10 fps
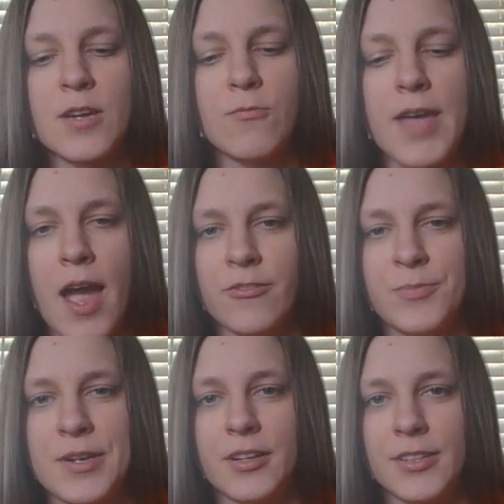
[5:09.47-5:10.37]
We have to
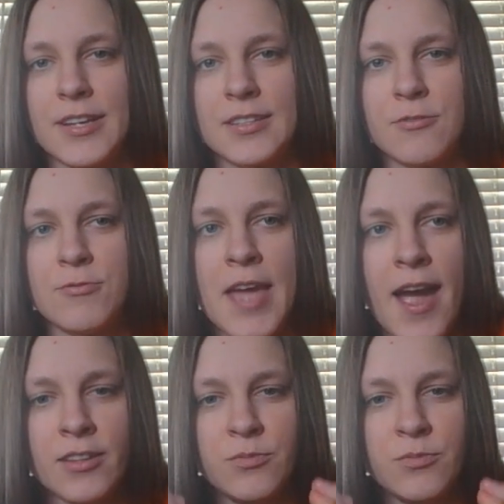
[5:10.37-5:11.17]
be collective. We have